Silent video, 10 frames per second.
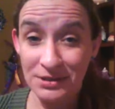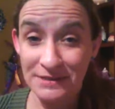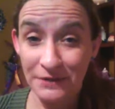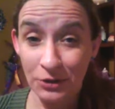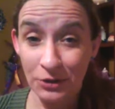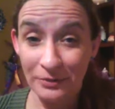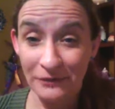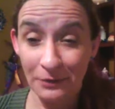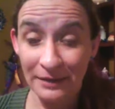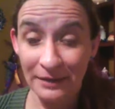for you
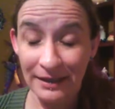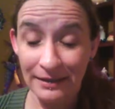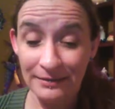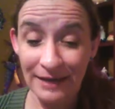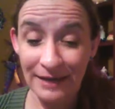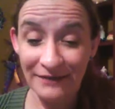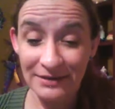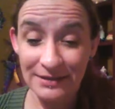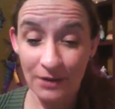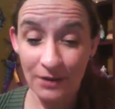before we dive
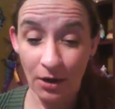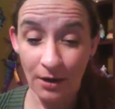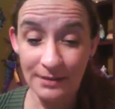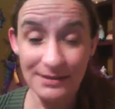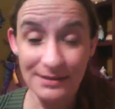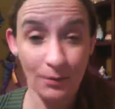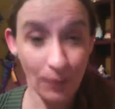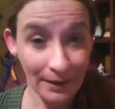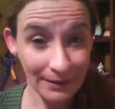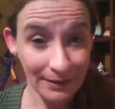into the cards.
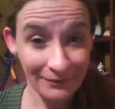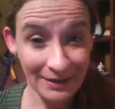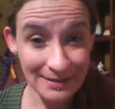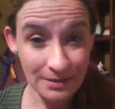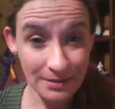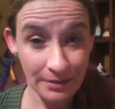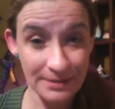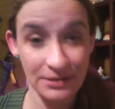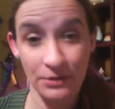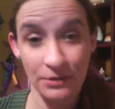What events or
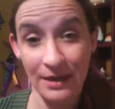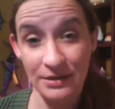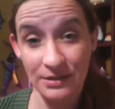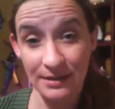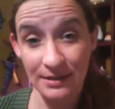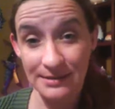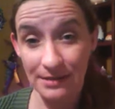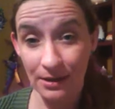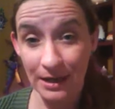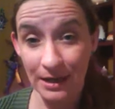situations
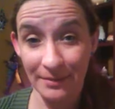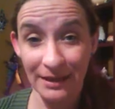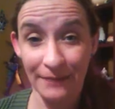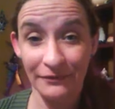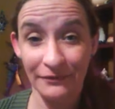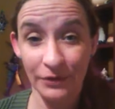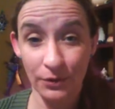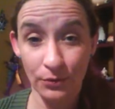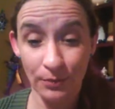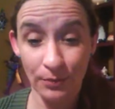are coming up for
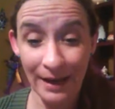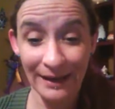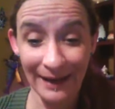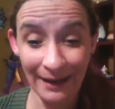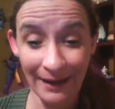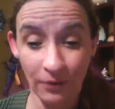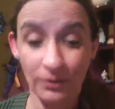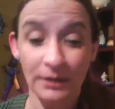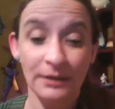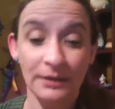you right now
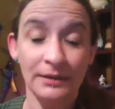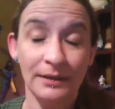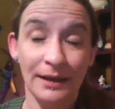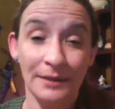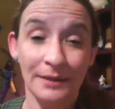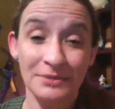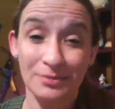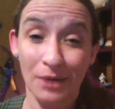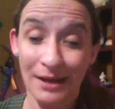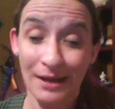to
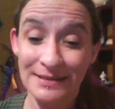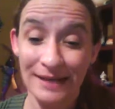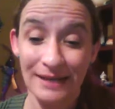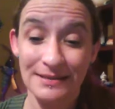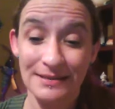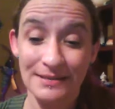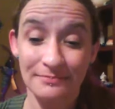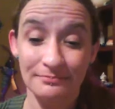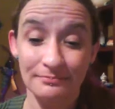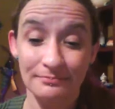process?
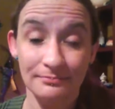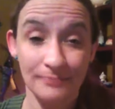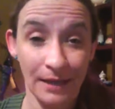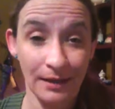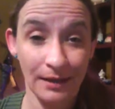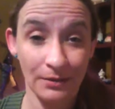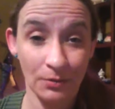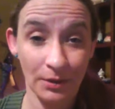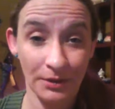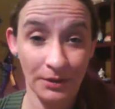
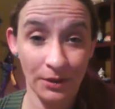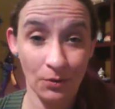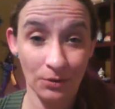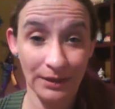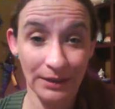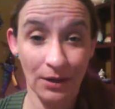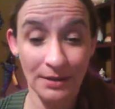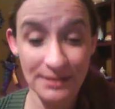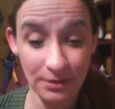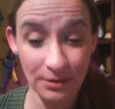And what are you holding
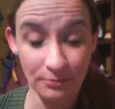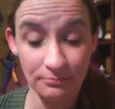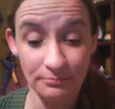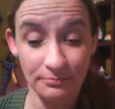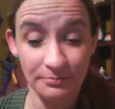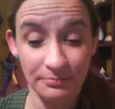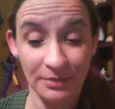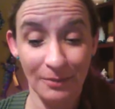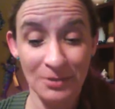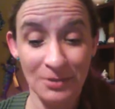on to?
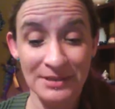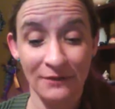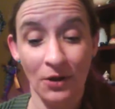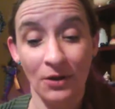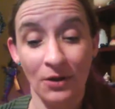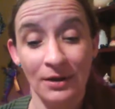But most of all,